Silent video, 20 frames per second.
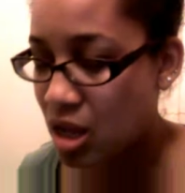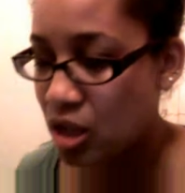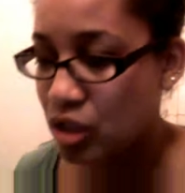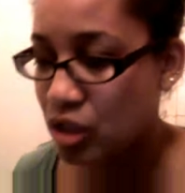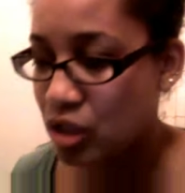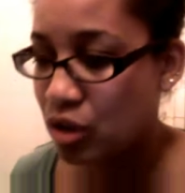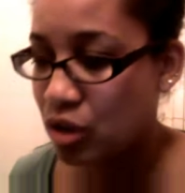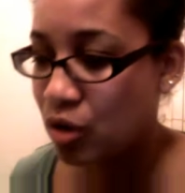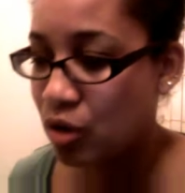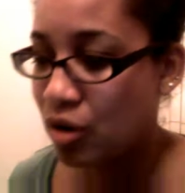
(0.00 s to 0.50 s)

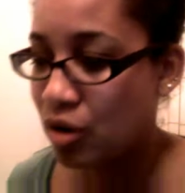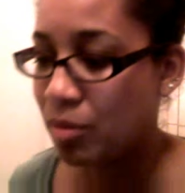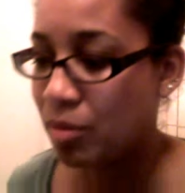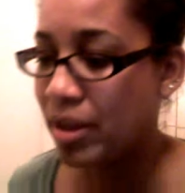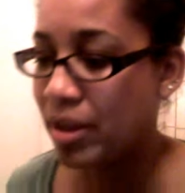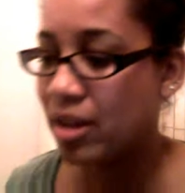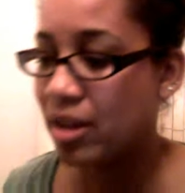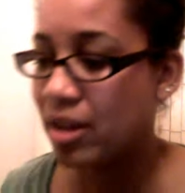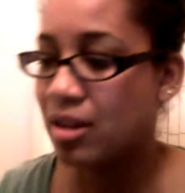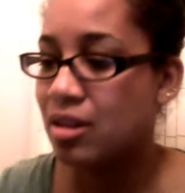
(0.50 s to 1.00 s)
So I'm like
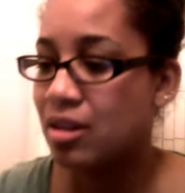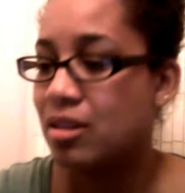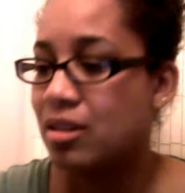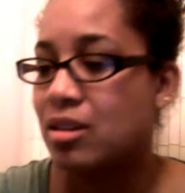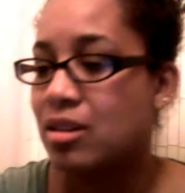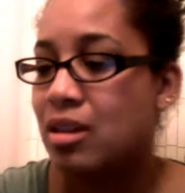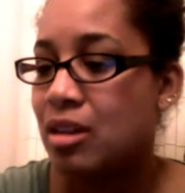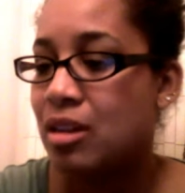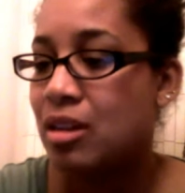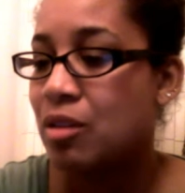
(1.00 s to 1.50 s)

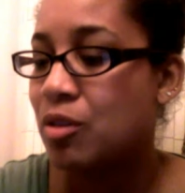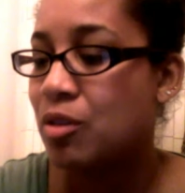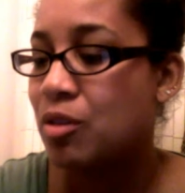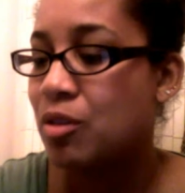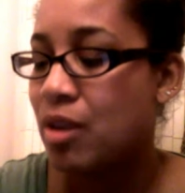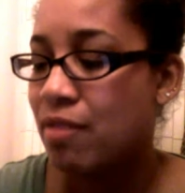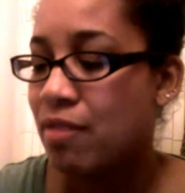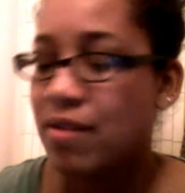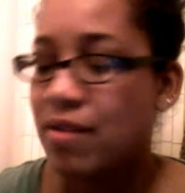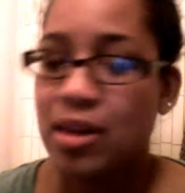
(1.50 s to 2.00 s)
little trying
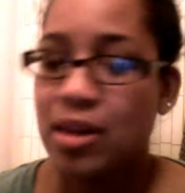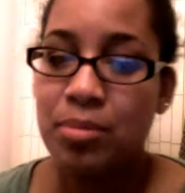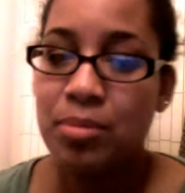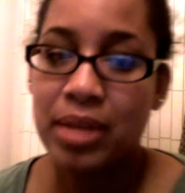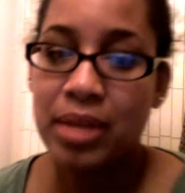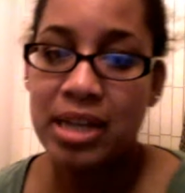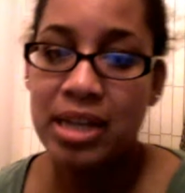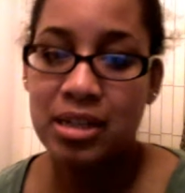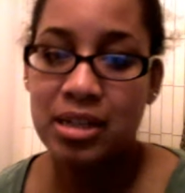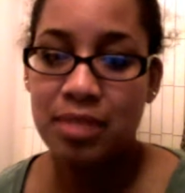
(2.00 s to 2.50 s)
to find a place
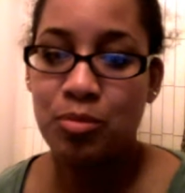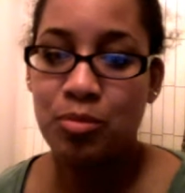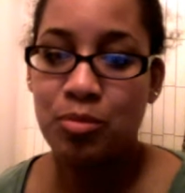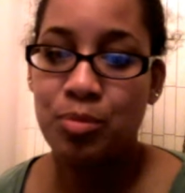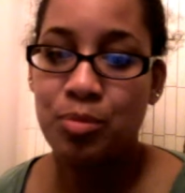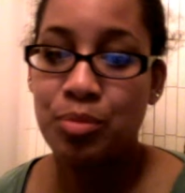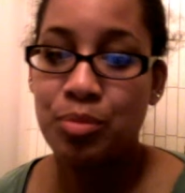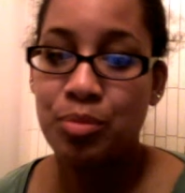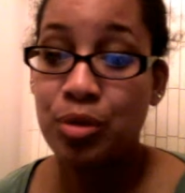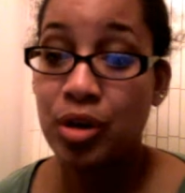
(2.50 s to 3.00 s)
to
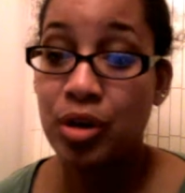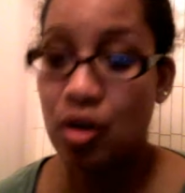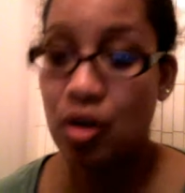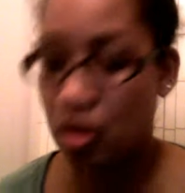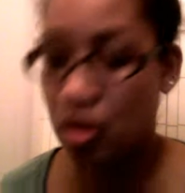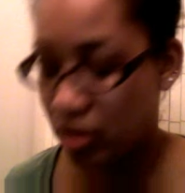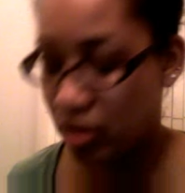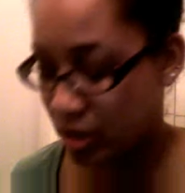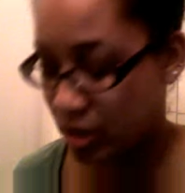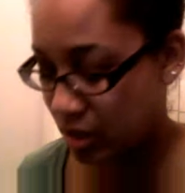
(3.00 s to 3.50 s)
put all
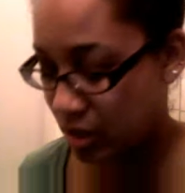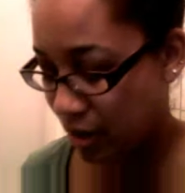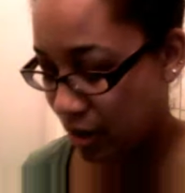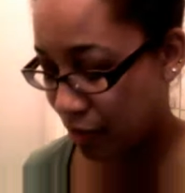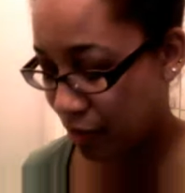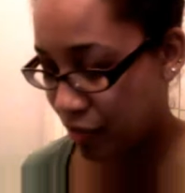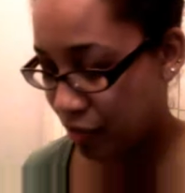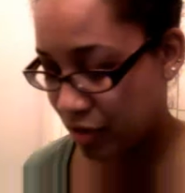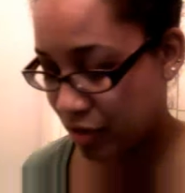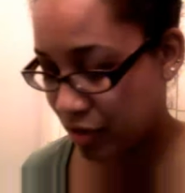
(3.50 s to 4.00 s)
the stuff
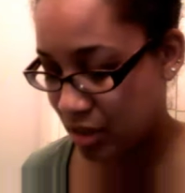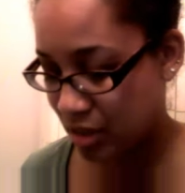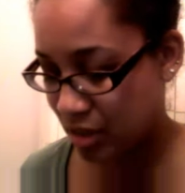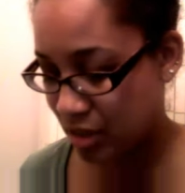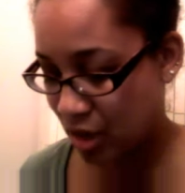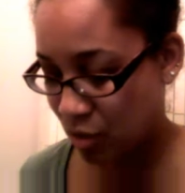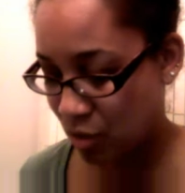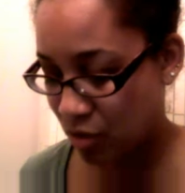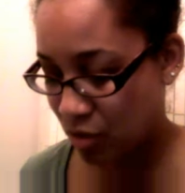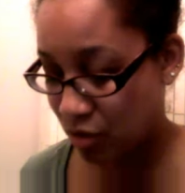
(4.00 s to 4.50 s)
because I
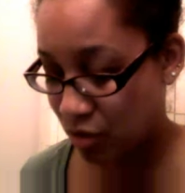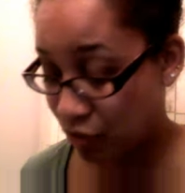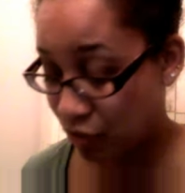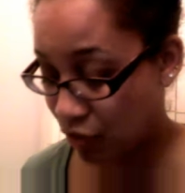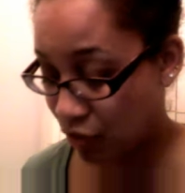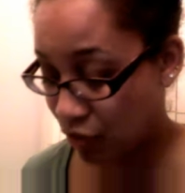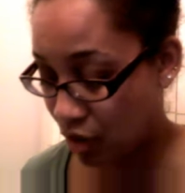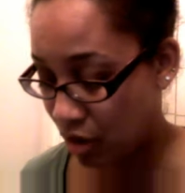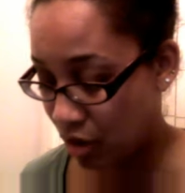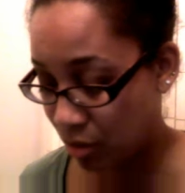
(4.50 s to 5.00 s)
don't want to
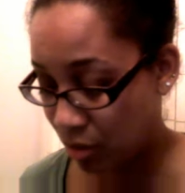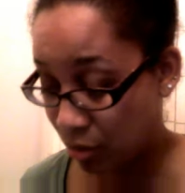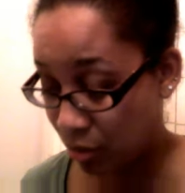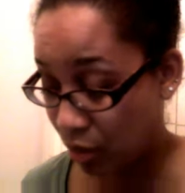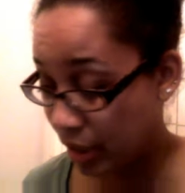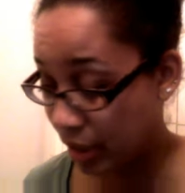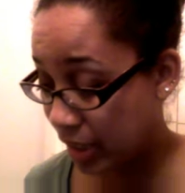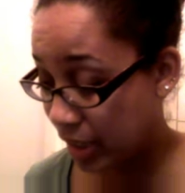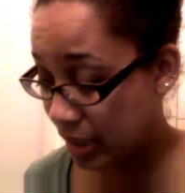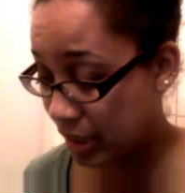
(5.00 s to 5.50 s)
fall and
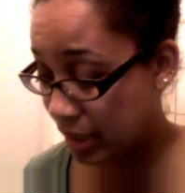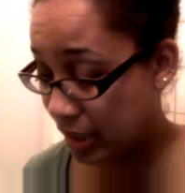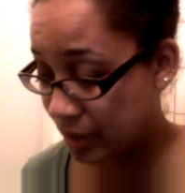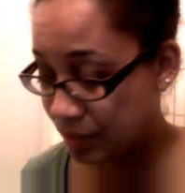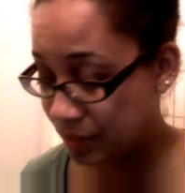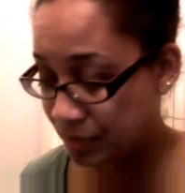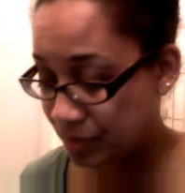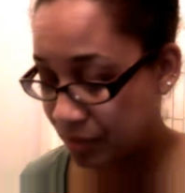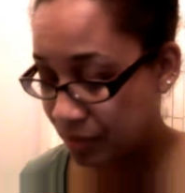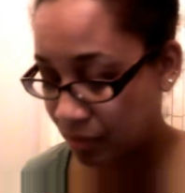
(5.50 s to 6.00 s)
break.
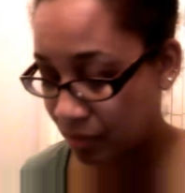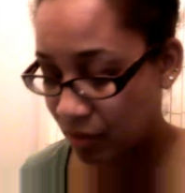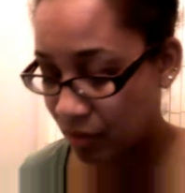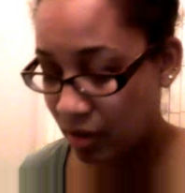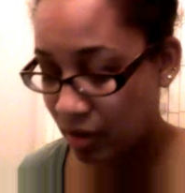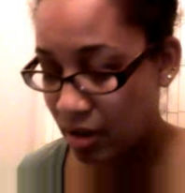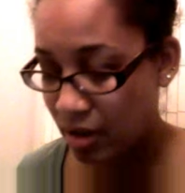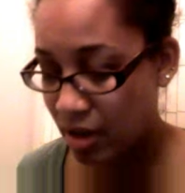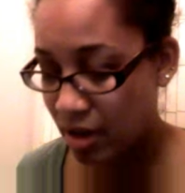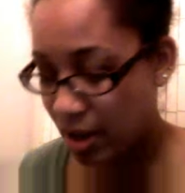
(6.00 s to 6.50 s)

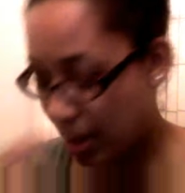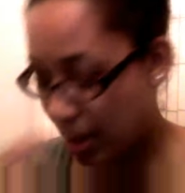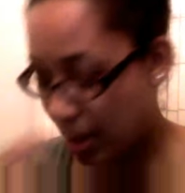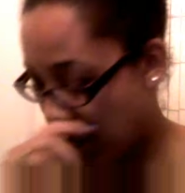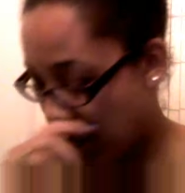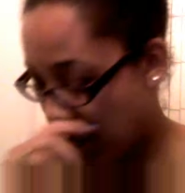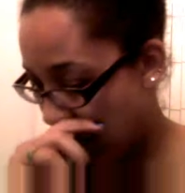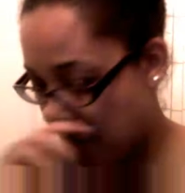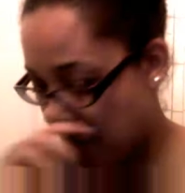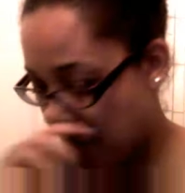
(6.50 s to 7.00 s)

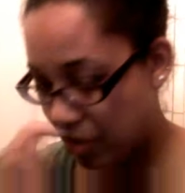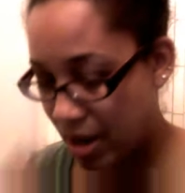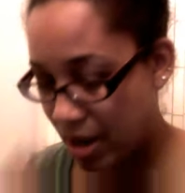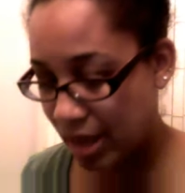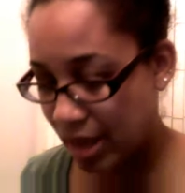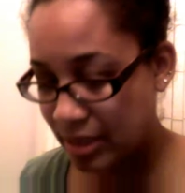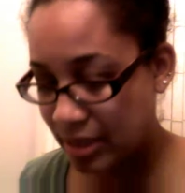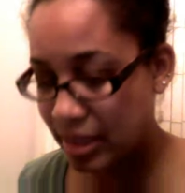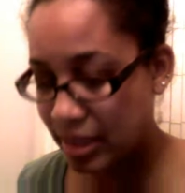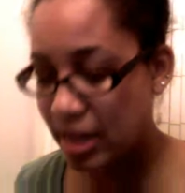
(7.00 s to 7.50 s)
Um, the next
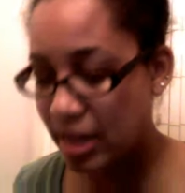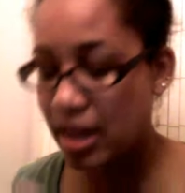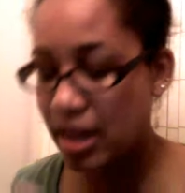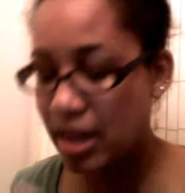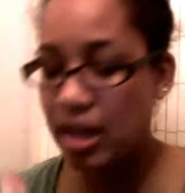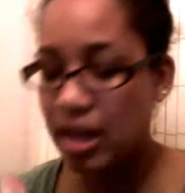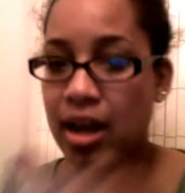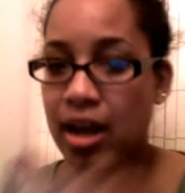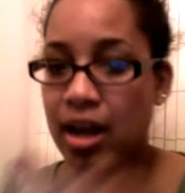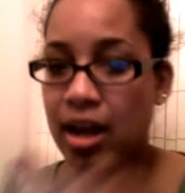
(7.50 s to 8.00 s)
thing
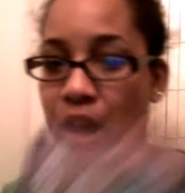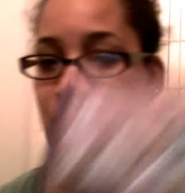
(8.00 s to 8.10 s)
I got